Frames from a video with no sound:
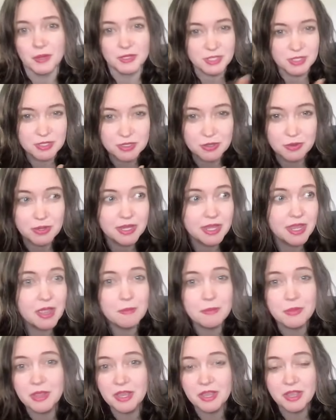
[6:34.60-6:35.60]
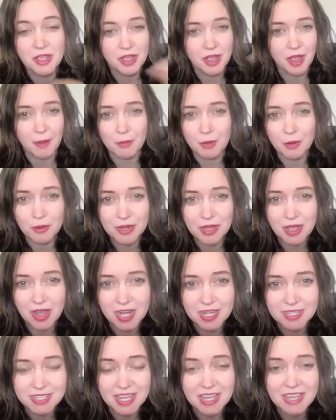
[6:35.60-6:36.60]
My son's going camping. I'm going
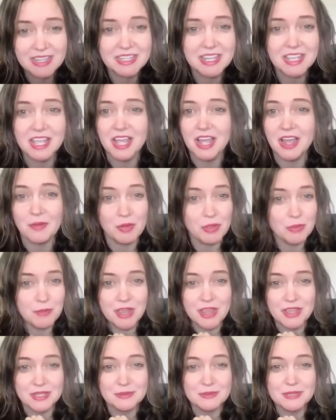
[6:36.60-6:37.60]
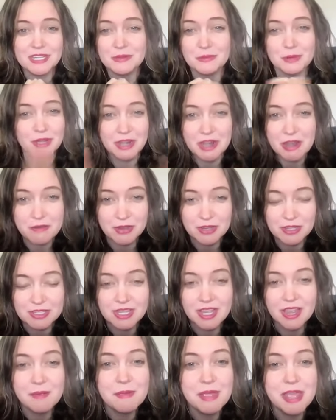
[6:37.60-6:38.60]
on a date with my husband. We're going to have a
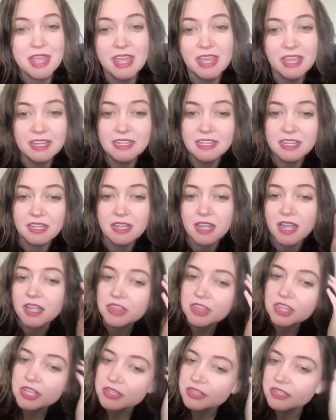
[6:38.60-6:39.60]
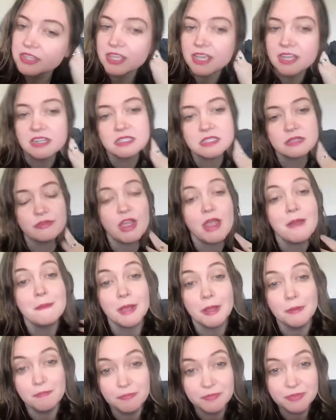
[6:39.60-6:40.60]
good time. And I think that that is
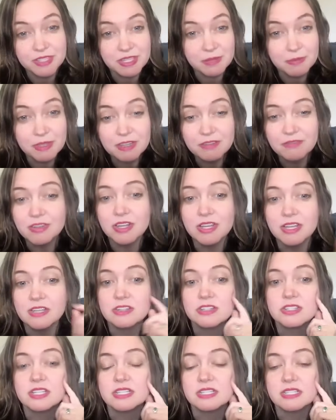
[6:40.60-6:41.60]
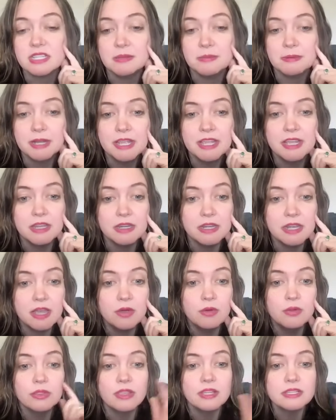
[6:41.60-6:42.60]
fine, but something very interesting to keep an eye on.
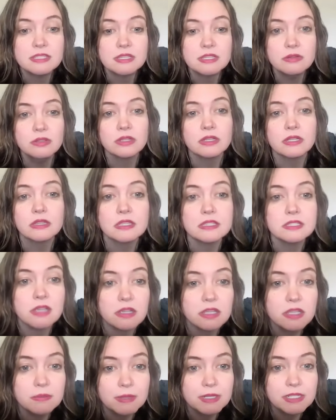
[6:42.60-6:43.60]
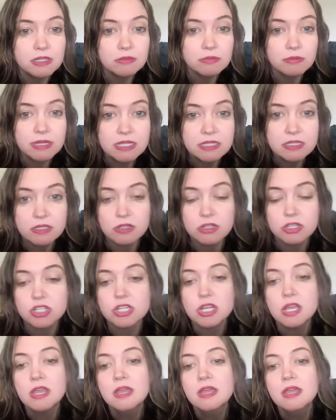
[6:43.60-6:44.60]
Now, let's go look at the documented
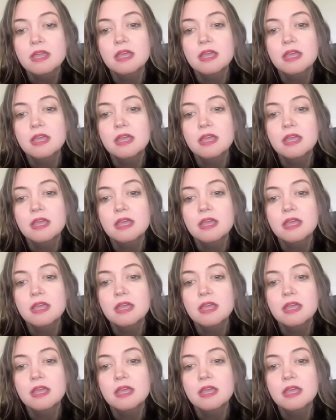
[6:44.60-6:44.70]
research